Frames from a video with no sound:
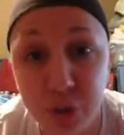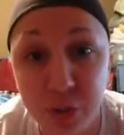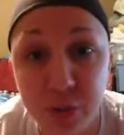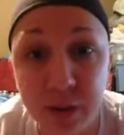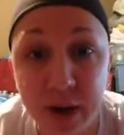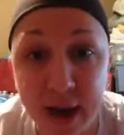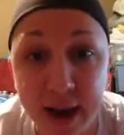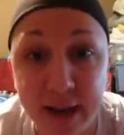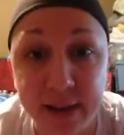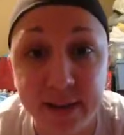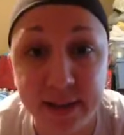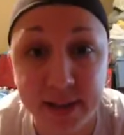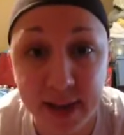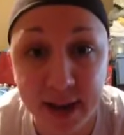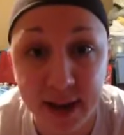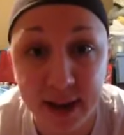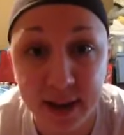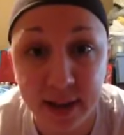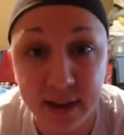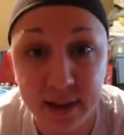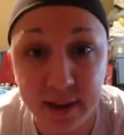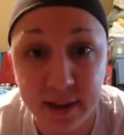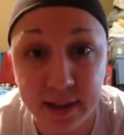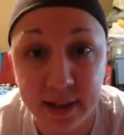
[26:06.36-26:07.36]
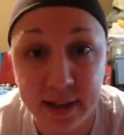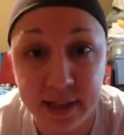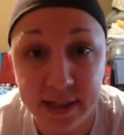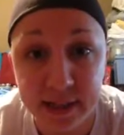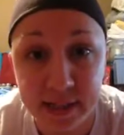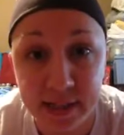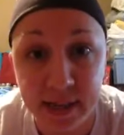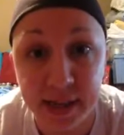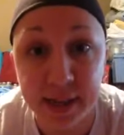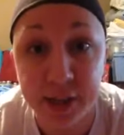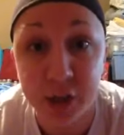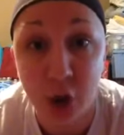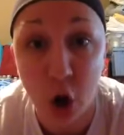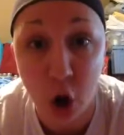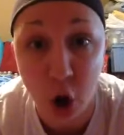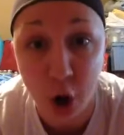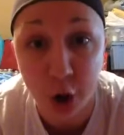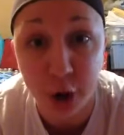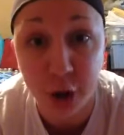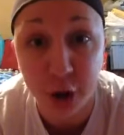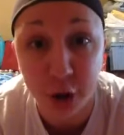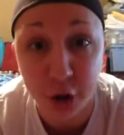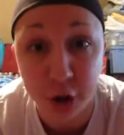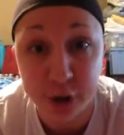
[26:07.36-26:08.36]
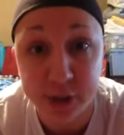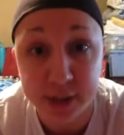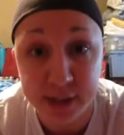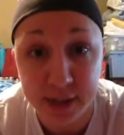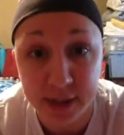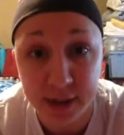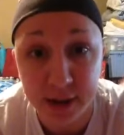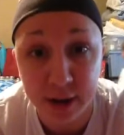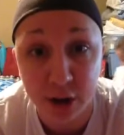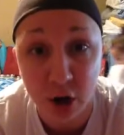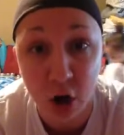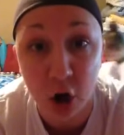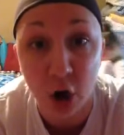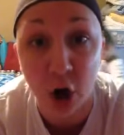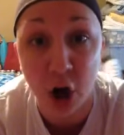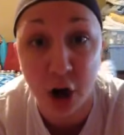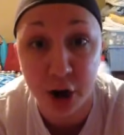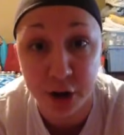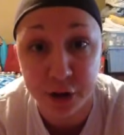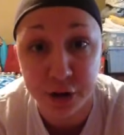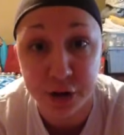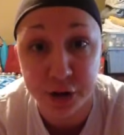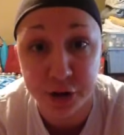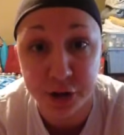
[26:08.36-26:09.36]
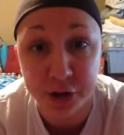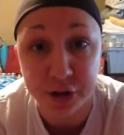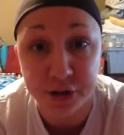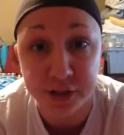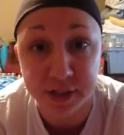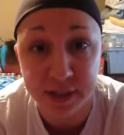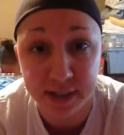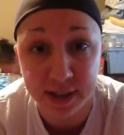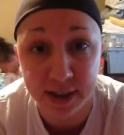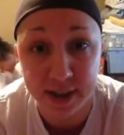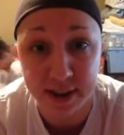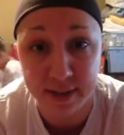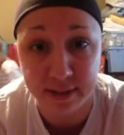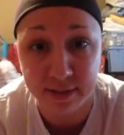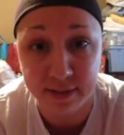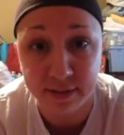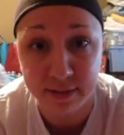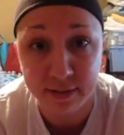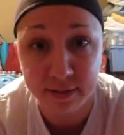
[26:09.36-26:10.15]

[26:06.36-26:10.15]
not take these things on your skin or under your skin.